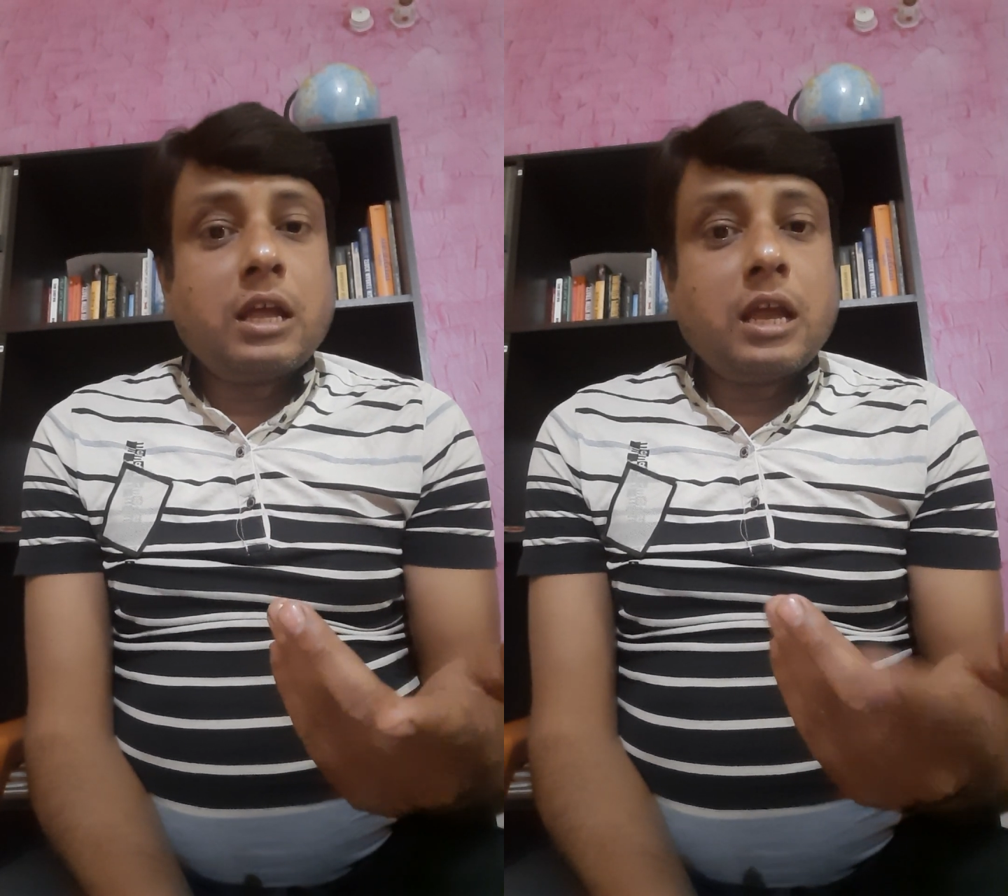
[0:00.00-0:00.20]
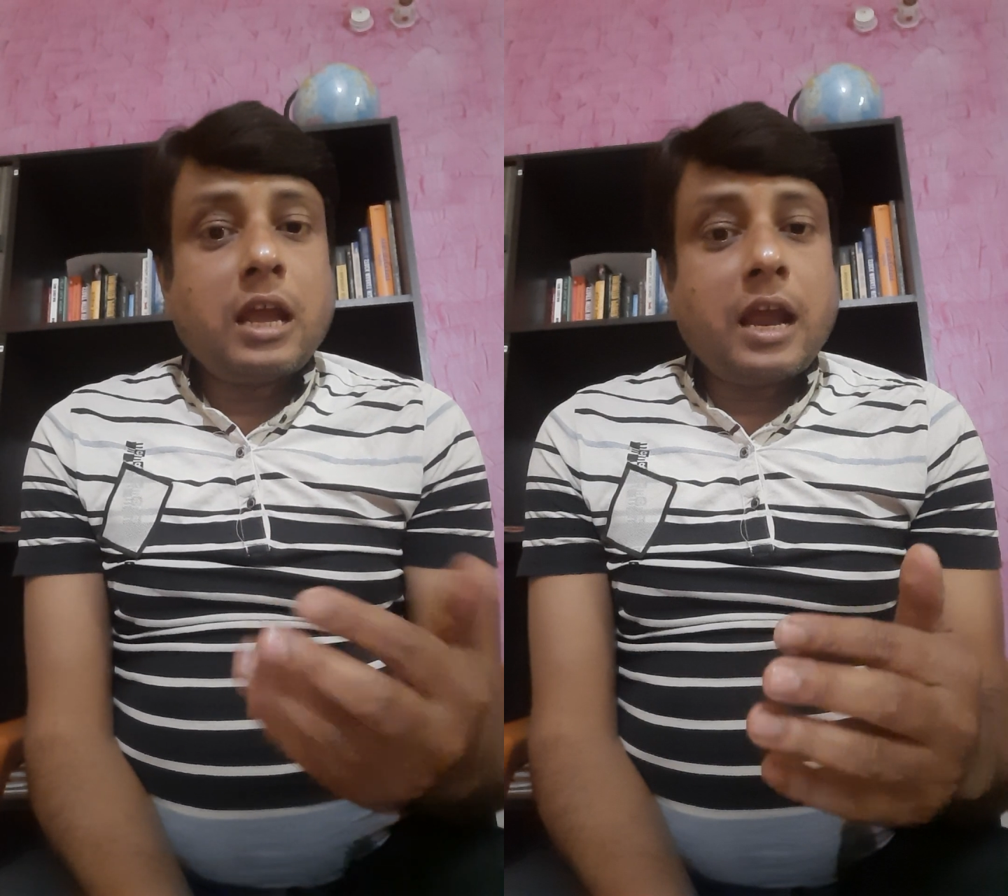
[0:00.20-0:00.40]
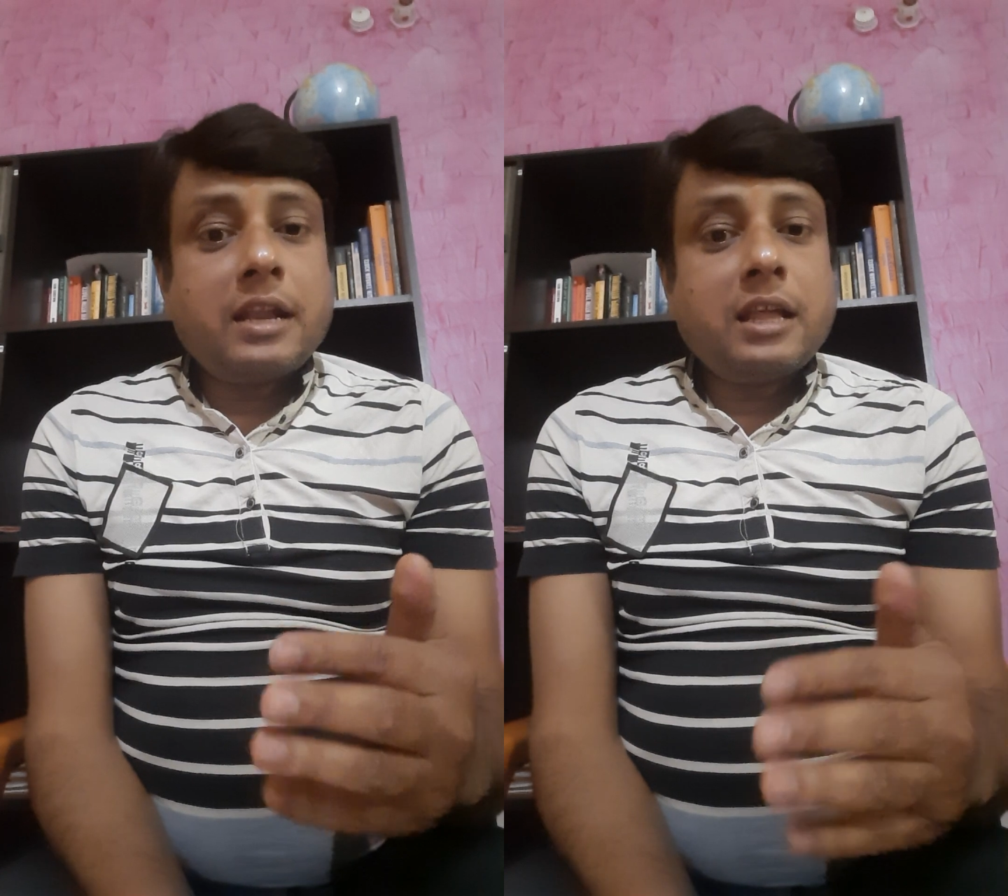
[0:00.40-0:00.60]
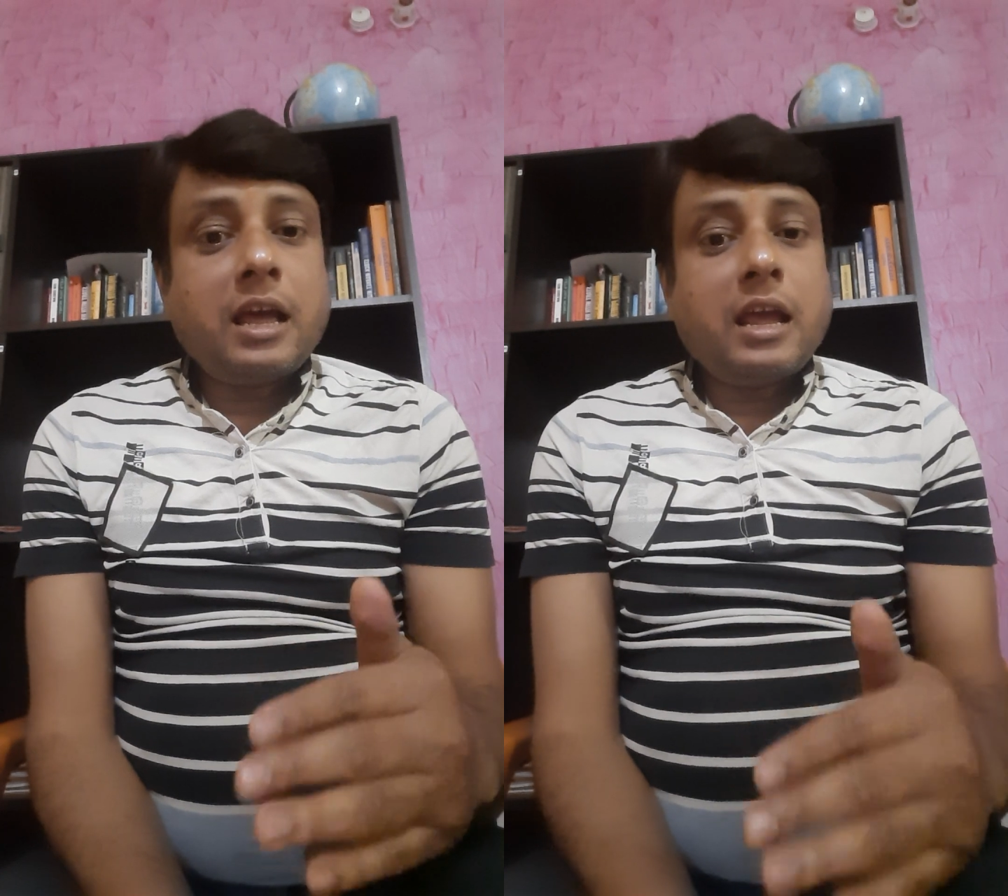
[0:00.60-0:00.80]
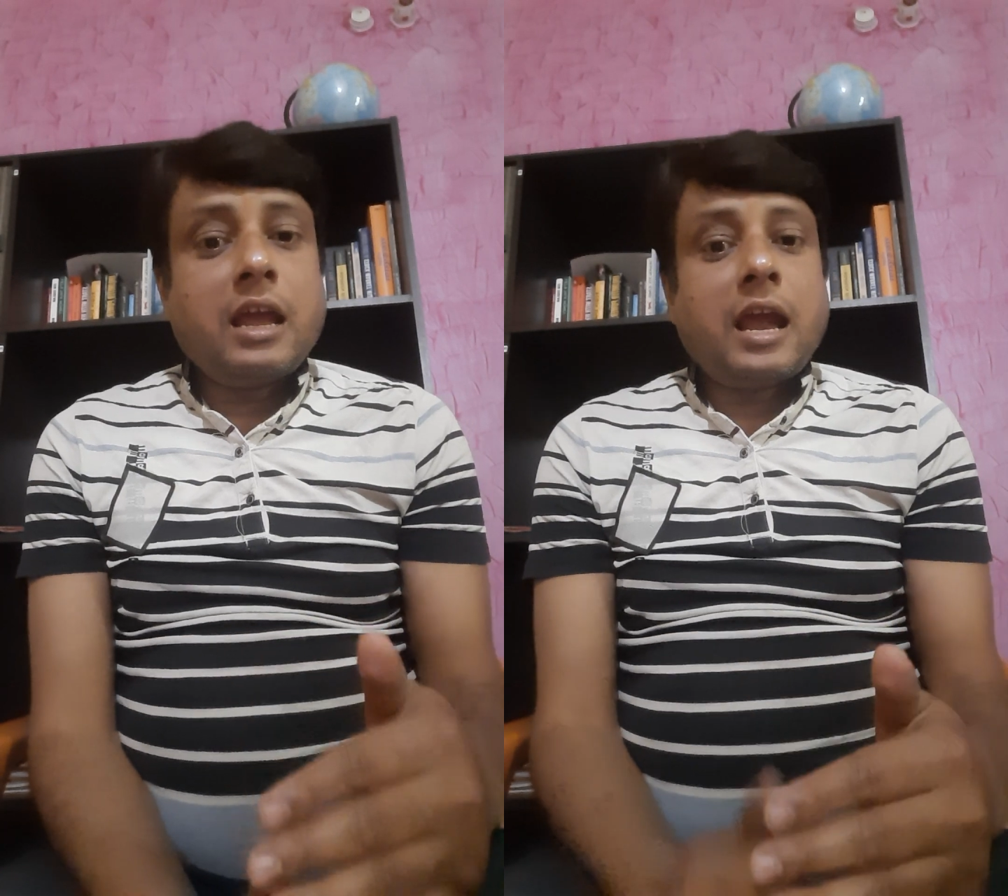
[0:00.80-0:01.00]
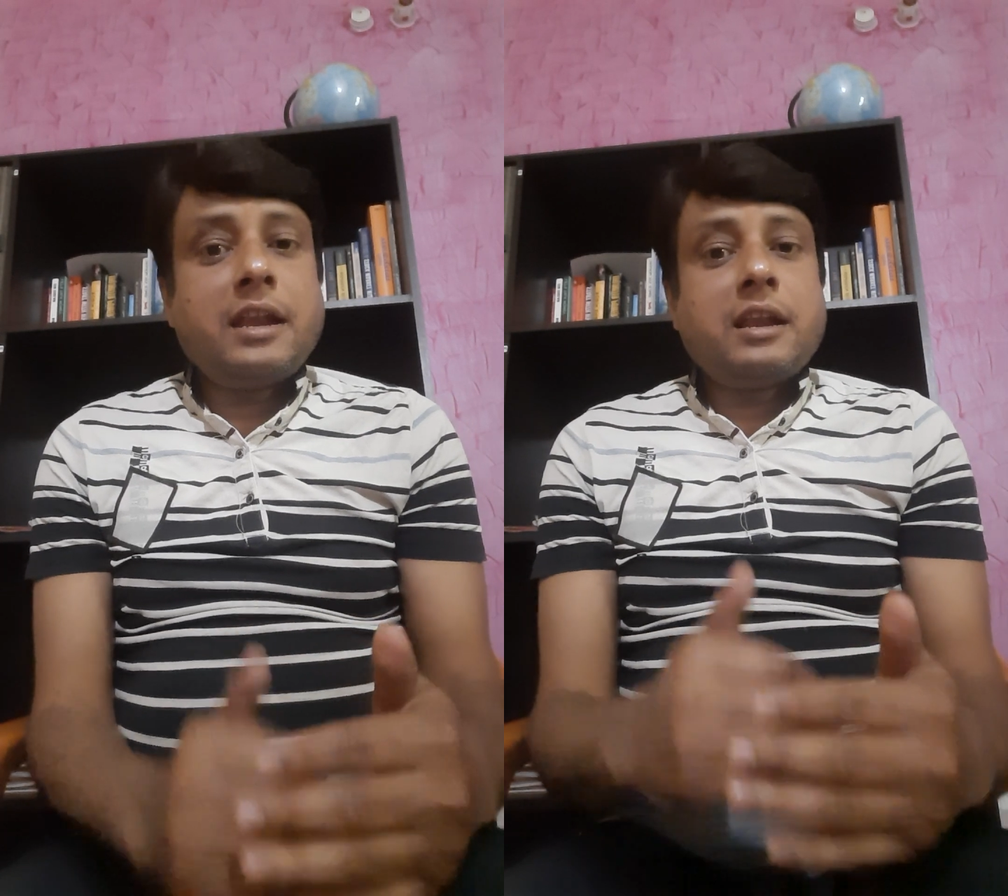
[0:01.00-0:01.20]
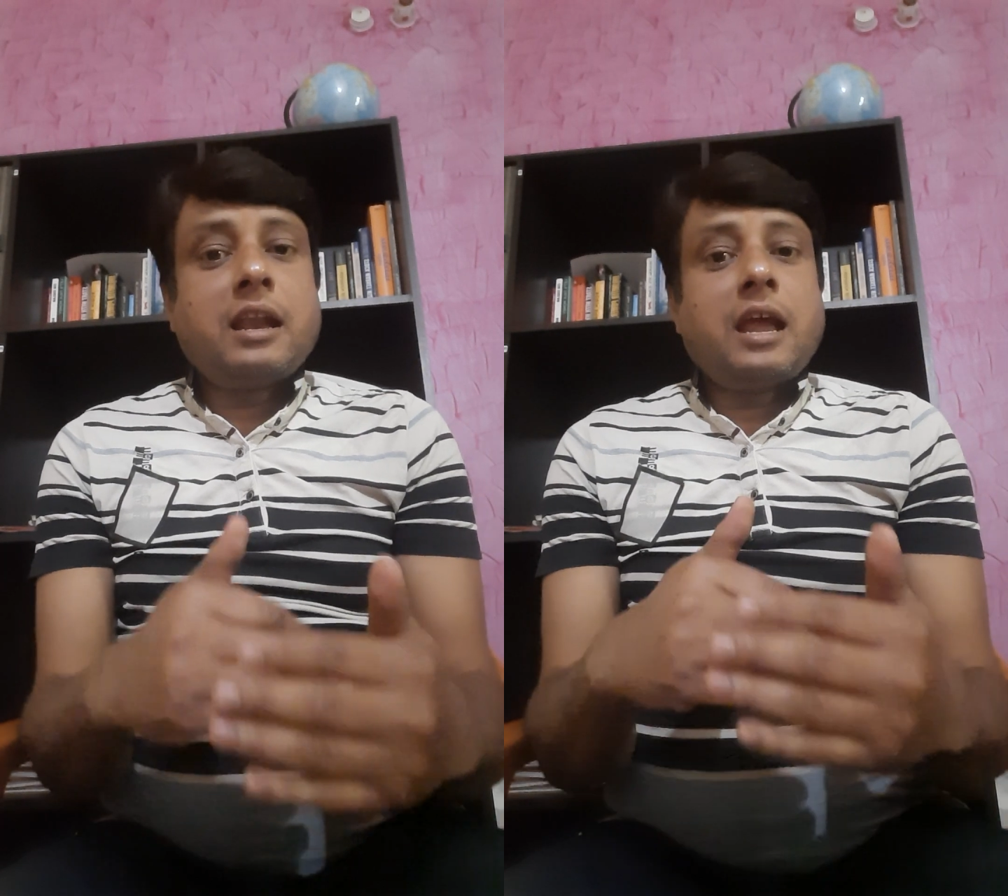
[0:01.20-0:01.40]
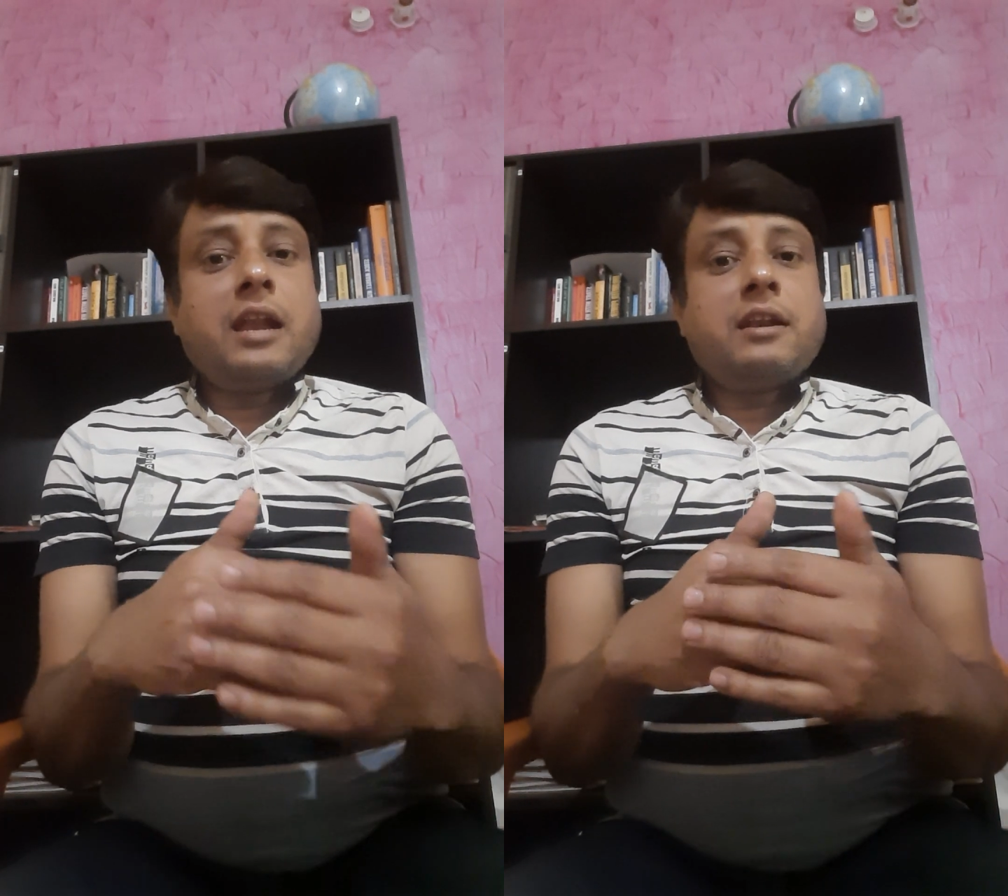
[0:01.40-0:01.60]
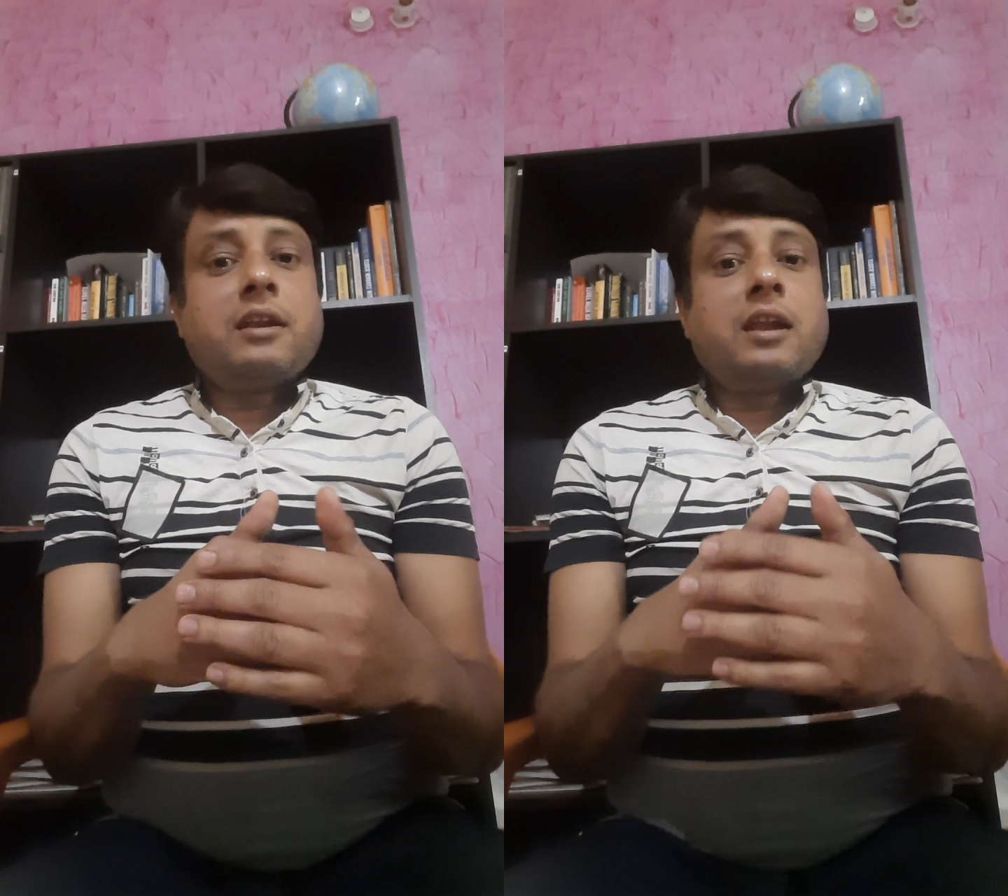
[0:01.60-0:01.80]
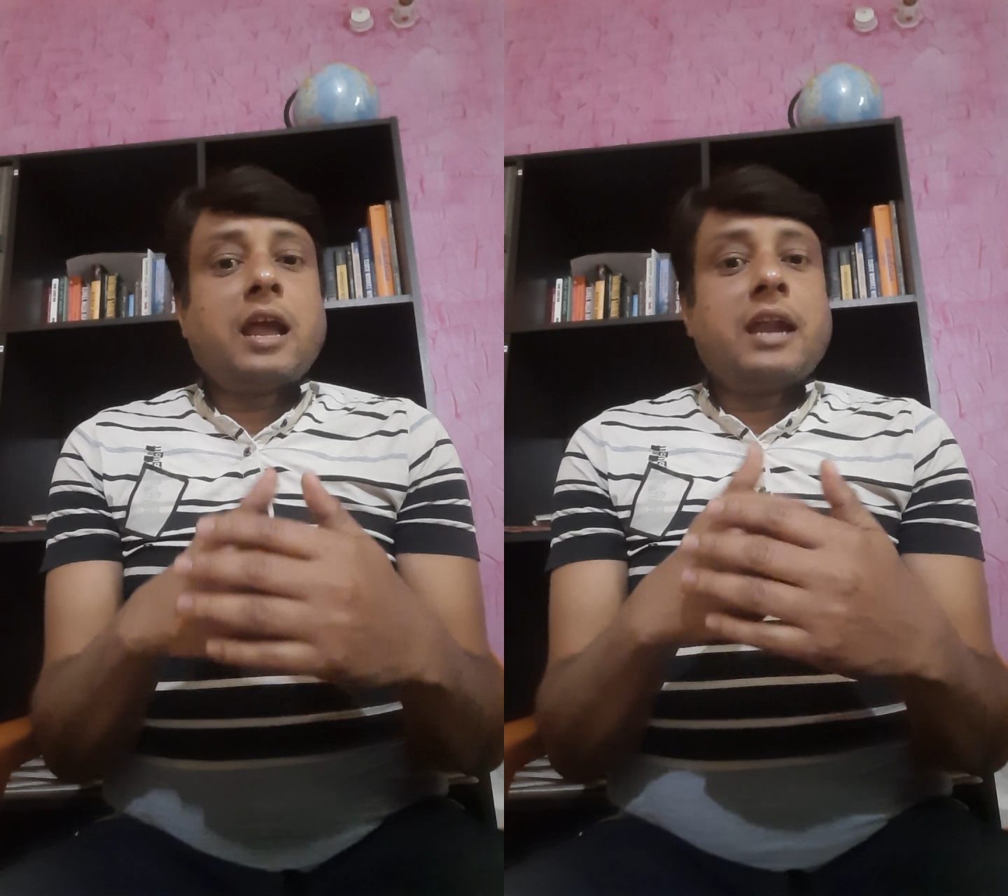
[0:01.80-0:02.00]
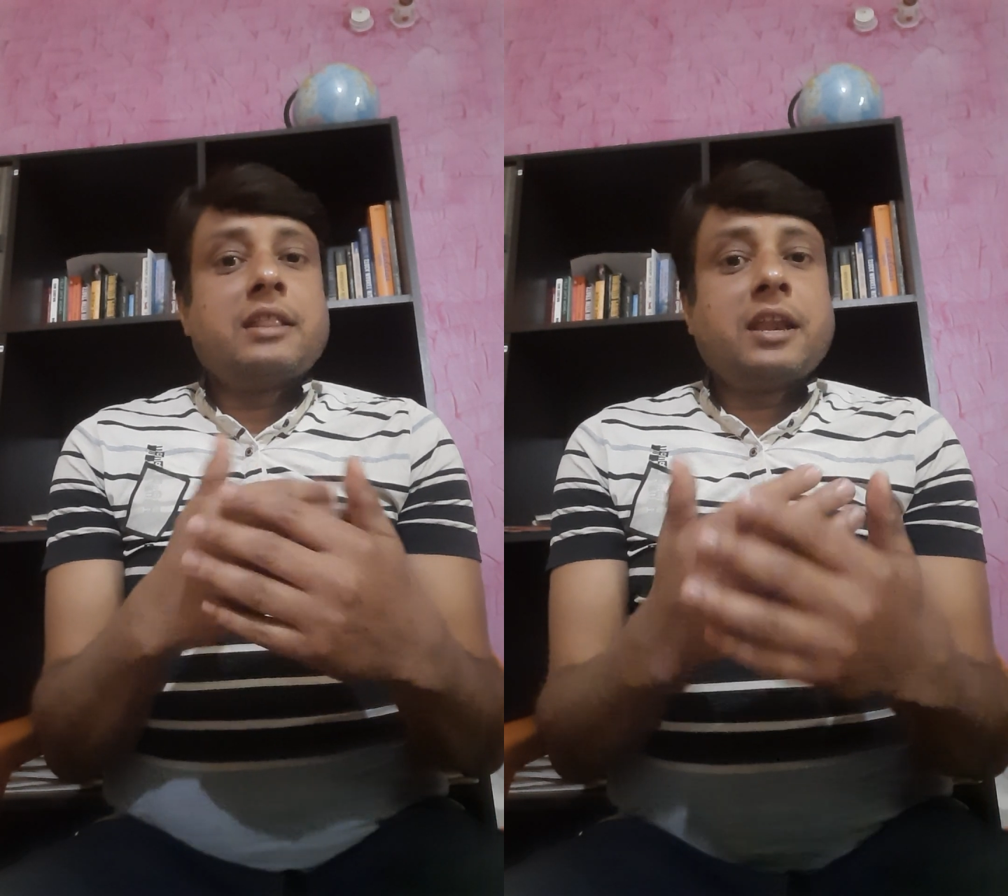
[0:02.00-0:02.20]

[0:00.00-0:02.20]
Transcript: at the